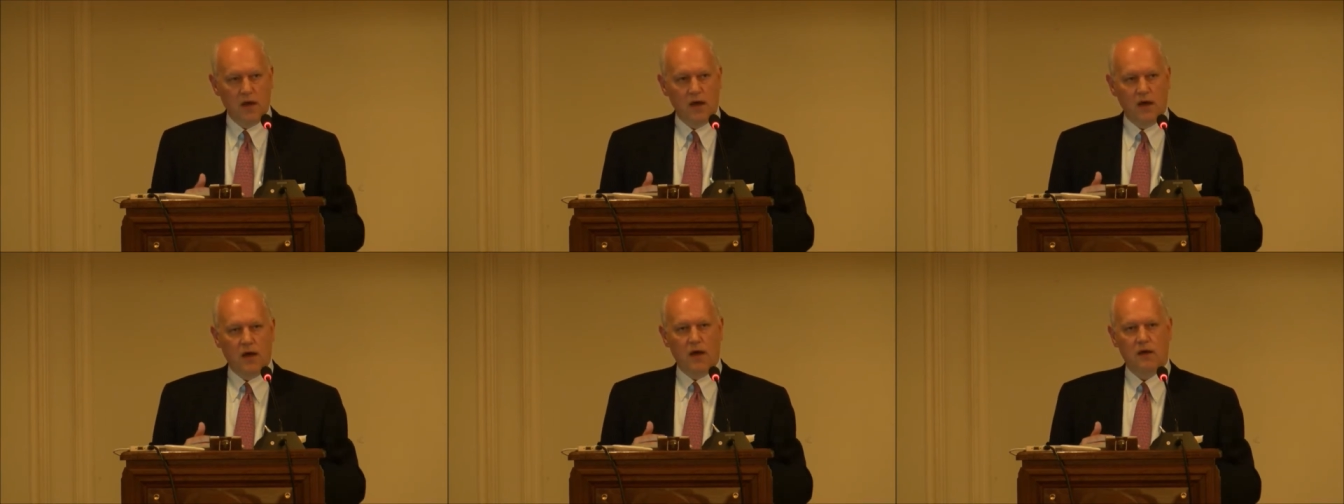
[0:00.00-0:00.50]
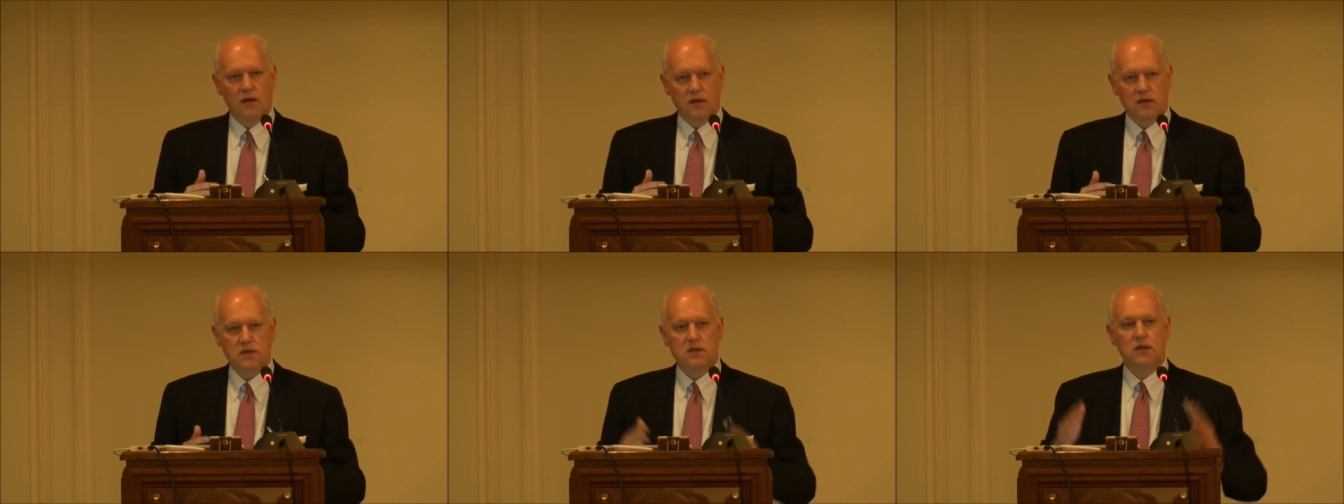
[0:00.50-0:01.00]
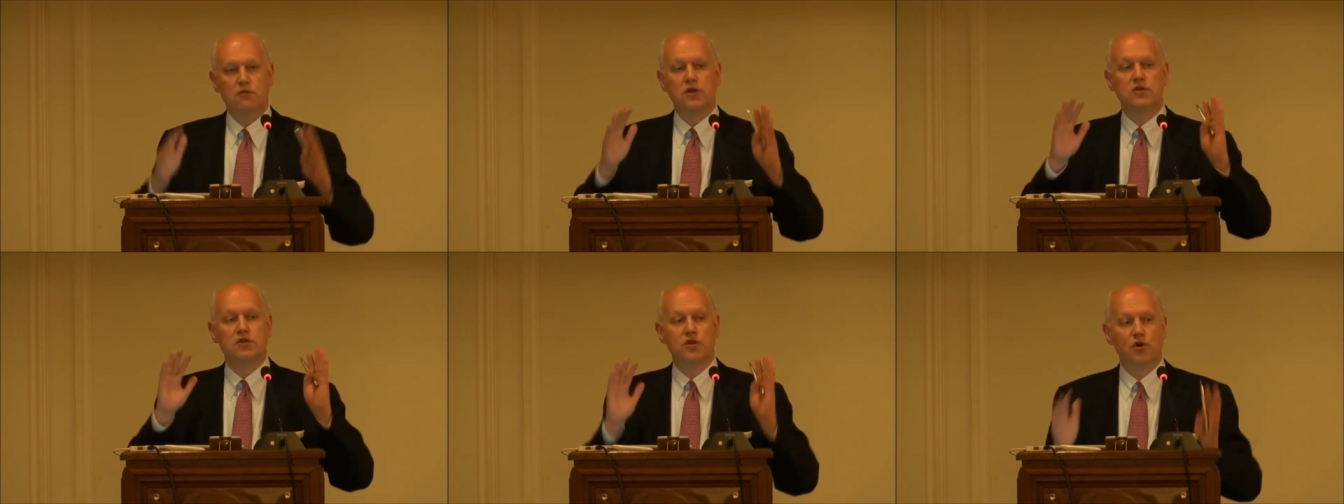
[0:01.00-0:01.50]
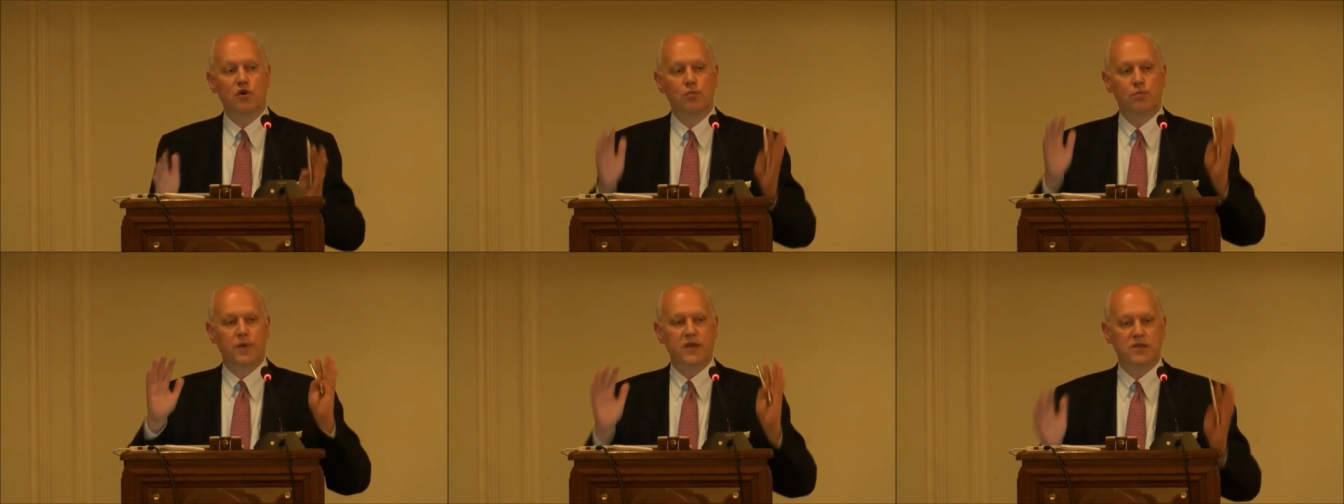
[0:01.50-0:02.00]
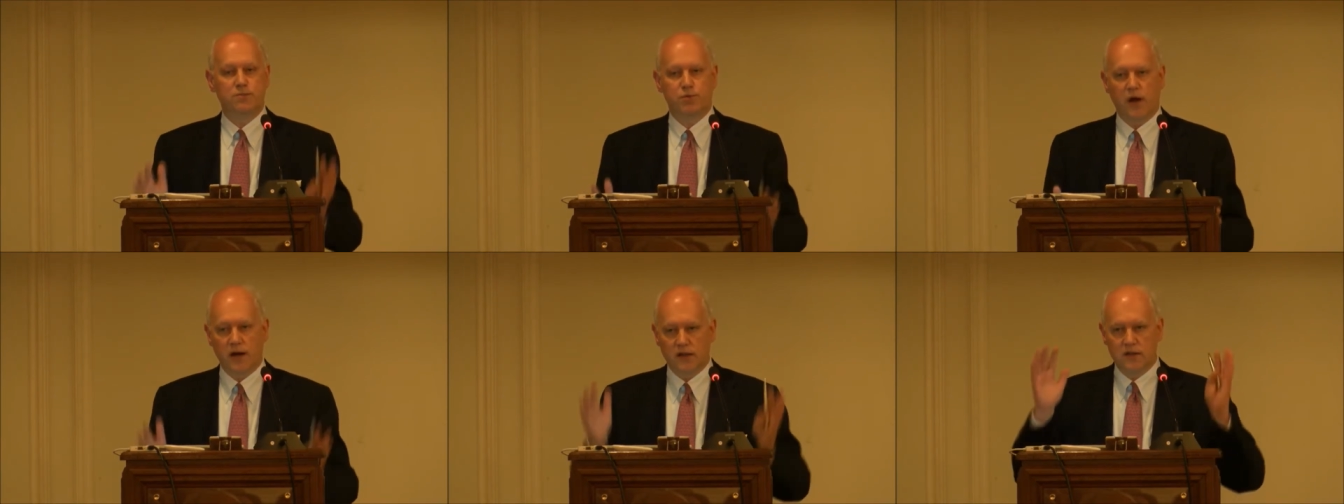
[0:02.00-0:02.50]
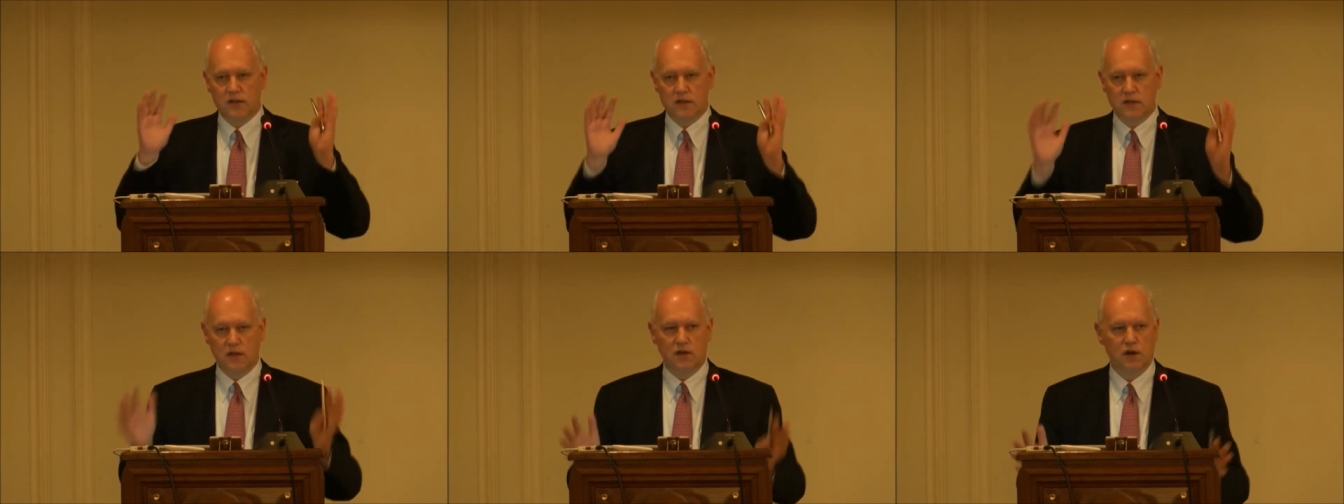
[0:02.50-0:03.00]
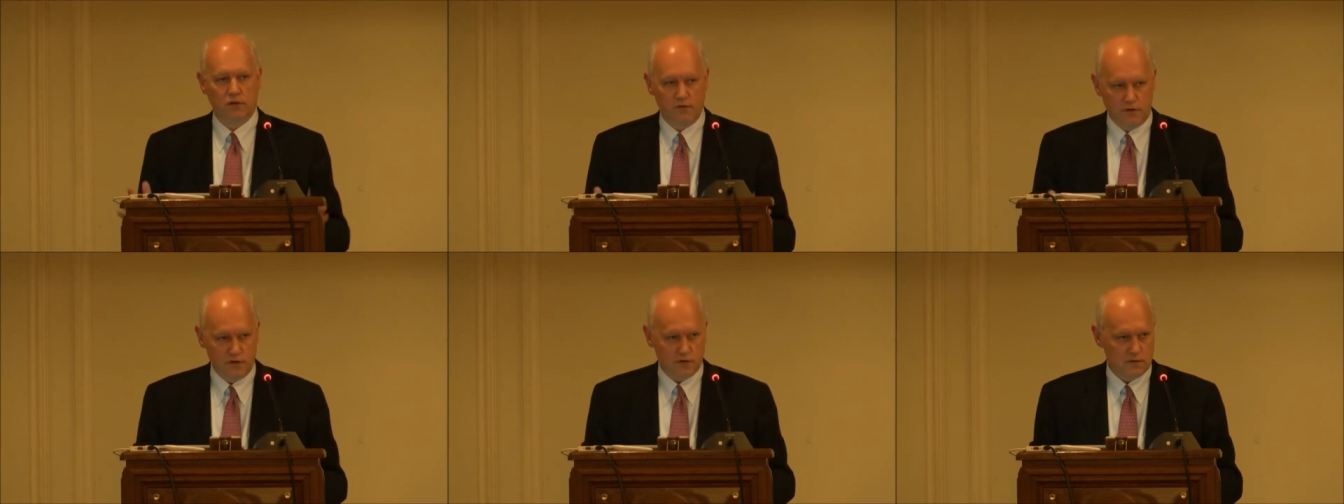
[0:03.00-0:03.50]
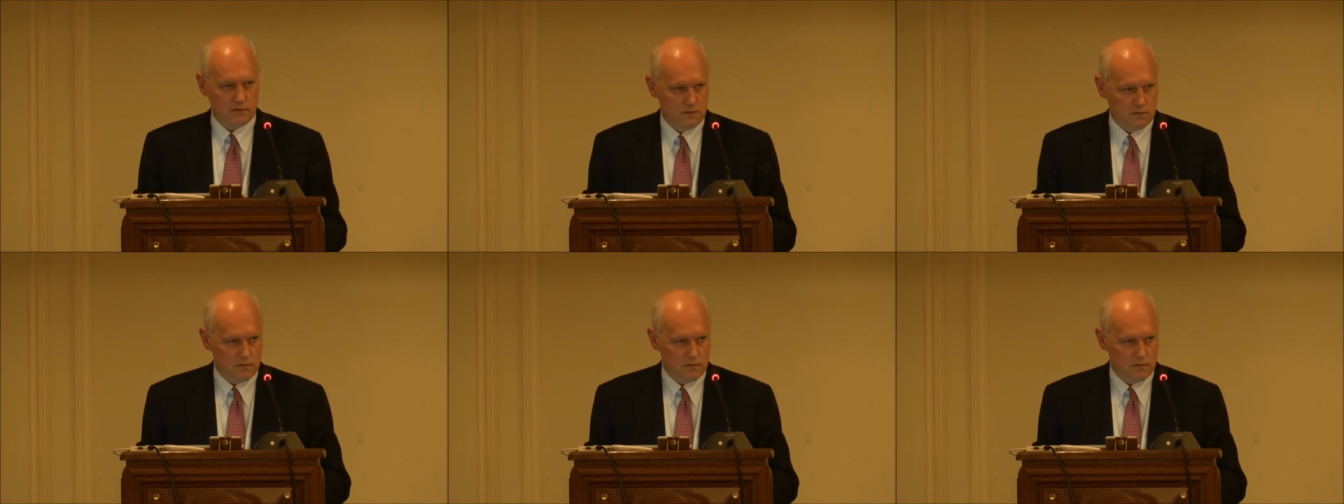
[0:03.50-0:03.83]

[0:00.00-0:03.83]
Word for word: uh, this is there is no best practice in governance